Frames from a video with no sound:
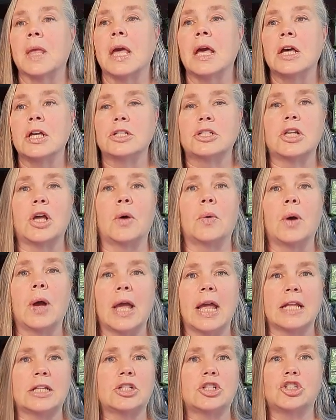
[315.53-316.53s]
So
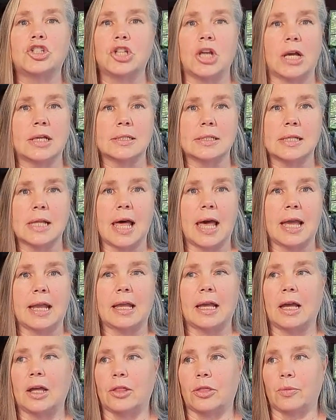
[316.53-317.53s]
it's just
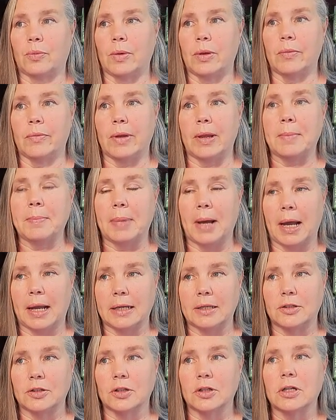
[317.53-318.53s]
like a 3-ring
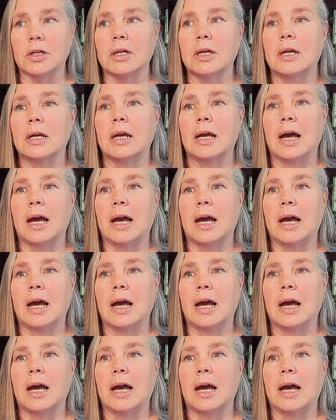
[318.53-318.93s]
binder